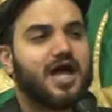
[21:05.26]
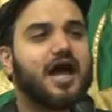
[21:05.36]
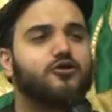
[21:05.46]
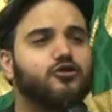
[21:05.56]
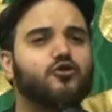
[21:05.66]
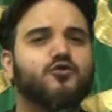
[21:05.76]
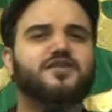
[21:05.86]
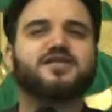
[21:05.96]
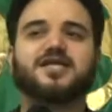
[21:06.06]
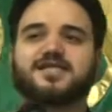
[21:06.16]
How do you know
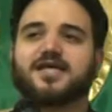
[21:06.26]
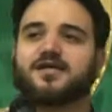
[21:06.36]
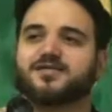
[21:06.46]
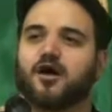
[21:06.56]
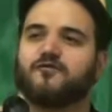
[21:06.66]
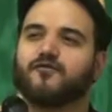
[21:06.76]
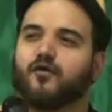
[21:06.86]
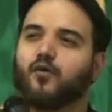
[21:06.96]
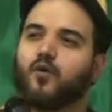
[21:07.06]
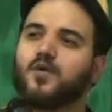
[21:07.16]
the details of
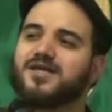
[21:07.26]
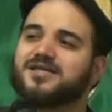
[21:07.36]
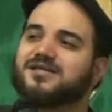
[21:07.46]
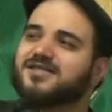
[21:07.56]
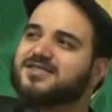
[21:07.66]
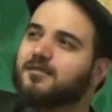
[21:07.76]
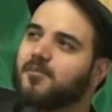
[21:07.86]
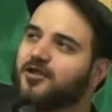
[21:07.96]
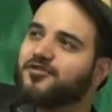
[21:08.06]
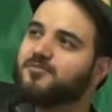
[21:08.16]
when does the
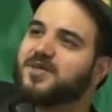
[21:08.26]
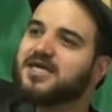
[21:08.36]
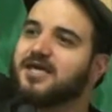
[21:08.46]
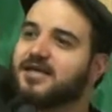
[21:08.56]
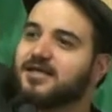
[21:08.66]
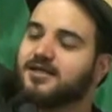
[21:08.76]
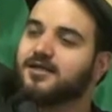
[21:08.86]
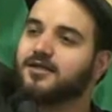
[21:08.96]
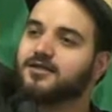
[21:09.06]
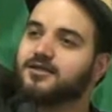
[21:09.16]
month begin
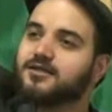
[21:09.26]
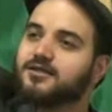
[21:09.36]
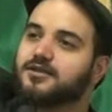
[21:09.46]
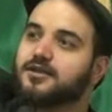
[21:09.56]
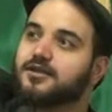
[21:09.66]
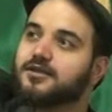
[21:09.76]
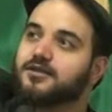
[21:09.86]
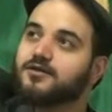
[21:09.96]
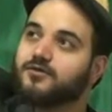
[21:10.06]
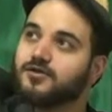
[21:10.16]

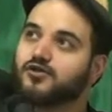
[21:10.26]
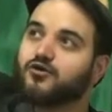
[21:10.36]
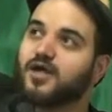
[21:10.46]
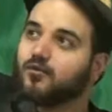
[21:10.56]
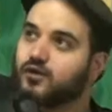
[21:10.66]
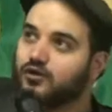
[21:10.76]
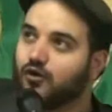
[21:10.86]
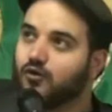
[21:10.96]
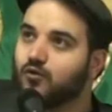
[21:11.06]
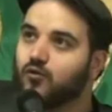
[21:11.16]
so that we
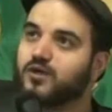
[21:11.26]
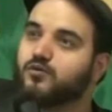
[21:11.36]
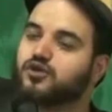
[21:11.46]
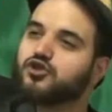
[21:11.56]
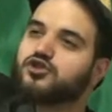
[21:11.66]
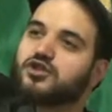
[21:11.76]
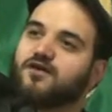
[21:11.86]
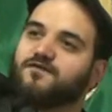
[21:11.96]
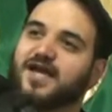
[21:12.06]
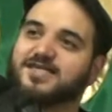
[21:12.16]
know when we should
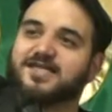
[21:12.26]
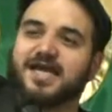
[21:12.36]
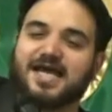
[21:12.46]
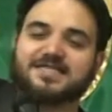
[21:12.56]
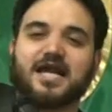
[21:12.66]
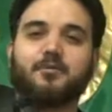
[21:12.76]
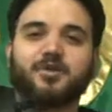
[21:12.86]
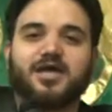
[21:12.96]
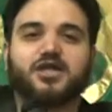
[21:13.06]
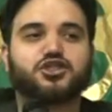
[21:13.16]
start fasting as an
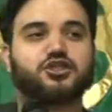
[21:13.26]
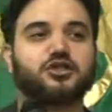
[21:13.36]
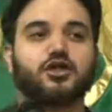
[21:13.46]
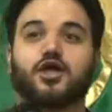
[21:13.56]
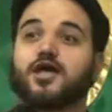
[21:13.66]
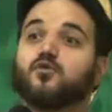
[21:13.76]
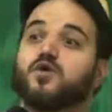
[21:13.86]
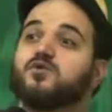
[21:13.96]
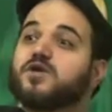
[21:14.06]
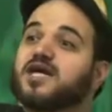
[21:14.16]
obligation and
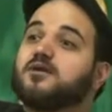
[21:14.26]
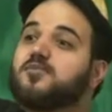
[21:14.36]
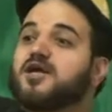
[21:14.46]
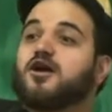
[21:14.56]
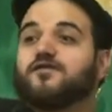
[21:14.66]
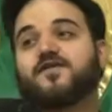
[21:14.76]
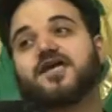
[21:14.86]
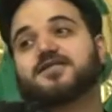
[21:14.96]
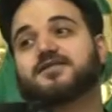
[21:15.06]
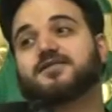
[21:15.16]
when we can break our
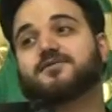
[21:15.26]
fast